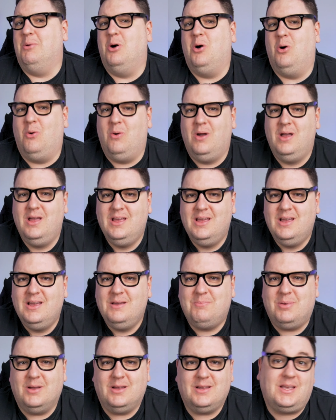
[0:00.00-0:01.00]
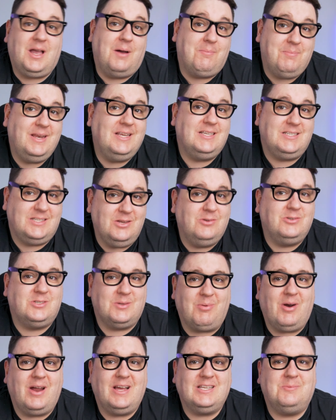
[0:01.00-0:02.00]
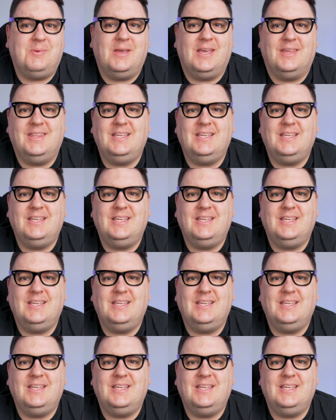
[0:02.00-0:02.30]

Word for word: them all. But companies do surprise me,